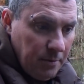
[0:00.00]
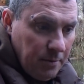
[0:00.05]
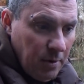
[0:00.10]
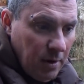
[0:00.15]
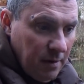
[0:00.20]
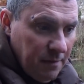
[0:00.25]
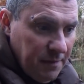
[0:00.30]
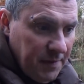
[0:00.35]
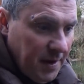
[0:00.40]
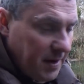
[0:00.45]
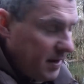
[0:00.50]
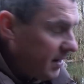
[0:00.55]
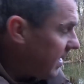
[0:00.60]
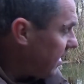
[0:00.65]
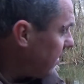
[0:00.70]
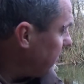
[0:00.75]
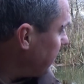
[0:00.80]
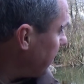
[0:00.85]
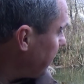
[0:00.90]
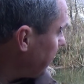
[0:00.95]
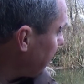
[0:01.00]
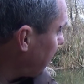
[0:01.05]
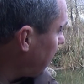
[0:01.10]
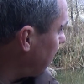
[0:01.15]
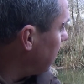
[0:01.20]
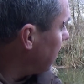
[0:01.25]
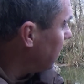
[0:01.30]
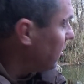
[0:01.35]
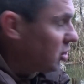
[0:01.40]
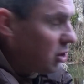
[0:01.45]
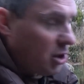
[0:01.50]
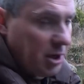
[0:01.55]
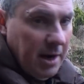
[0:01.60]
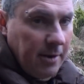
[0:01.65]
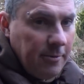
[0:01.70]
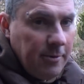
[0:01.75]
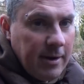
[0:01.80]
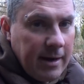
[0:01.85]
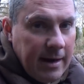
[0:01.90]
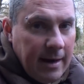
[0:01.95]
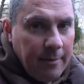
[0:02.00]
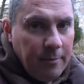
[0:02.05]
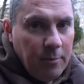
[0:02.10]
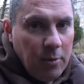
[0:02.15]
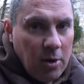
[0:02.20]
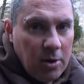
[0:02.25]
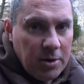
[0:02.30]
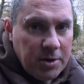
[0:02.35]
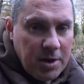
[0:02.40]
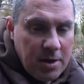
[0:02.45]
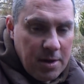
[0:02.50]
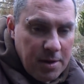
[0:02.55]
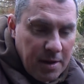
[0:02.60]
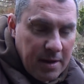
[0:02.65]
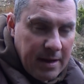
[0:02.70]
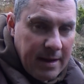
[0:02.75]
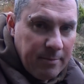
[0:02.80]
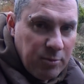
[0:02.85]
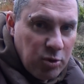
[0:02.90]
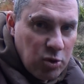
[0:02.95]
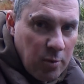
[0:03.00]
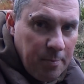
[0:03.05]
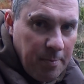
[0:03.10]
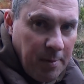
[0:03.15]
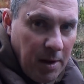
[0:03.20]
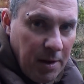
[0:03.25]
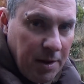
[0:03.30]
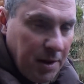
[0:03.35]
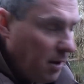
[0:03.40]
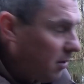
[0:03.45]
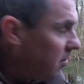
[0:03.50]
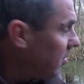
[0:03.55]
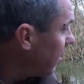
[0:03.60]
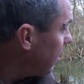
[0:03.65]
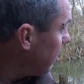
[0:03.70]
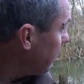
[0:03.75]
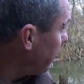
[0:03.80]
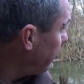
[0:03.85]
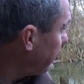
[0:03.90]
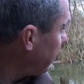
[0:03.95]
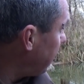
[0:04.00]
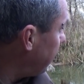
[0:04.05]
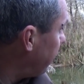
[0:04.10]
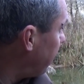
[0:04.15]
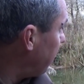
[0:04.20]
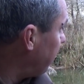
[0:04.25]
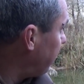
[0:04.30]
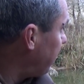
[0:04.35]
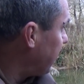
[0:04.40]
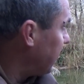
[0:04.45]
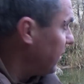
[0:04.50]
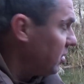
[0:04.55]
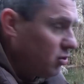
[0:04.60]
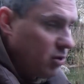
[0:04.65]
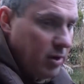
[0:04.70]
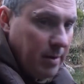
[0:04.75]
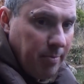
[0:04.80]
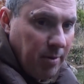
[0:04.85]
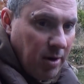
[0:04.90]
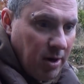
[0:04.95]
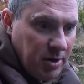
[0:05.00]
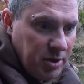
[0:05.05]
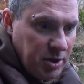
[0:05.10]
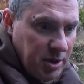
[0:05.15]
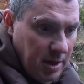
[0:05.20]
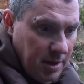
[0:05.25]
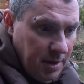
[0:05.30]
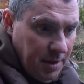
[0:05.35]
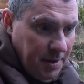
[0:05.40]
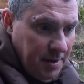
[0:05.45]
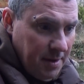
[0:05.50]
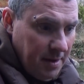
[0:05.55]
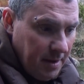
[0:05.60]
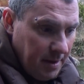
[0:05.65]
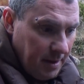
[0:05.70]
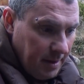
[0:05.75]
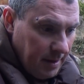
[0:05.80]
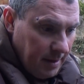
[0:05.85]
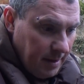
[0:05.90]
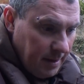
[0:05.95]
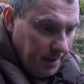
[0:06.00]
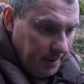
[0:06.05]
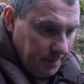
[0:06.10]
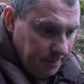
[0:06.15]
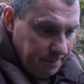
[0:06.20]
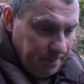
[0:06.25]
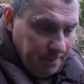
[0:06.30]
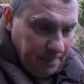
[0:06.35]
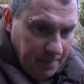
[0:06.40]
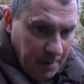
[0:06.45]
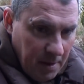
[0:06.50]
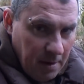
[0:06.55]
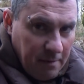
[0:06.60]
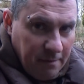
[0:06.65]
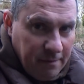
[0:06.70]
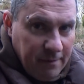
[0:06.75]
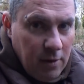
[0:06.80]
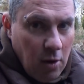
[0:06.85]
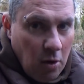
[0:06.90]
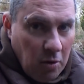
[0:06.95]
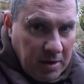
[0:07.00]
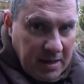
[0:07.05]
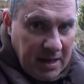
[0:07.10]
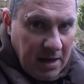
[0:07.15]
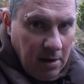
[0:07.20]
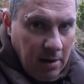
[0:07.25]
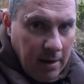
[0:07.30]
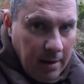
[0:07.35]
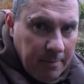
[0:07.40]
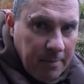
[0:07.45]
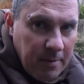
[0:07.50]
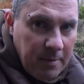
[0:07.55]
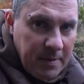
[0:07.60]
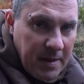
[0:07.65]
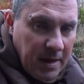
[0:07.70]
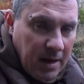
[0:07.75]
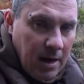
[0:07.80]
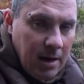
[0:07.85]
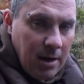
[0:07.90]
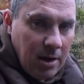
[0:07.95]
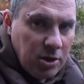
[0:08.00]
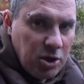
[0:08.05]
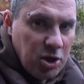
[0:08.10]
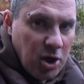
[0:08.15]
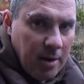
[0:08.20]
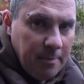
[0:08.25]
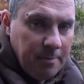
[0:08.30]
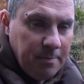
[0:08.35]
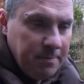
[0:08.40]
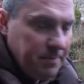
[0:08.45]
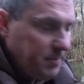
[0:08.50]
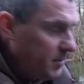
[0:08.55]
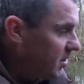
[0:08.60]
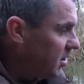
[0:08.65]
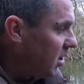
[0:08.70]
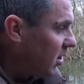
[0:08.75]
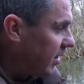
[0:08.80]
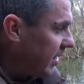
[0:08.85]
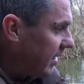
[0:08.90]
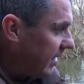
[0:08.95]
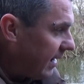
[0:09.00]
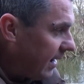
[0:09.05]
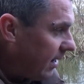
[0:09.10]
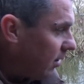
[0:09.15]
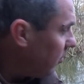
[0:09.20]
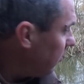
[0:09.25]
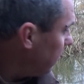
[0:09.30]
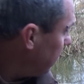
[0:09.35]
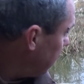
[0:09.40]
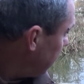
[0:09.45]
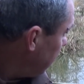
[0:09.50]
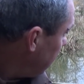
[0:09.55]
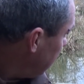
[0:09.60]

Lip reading: what I've done now is the clutch on that right hand rod, because I am dropping it so close to them overhanging tree branches, I've locked up the clutch up tight now.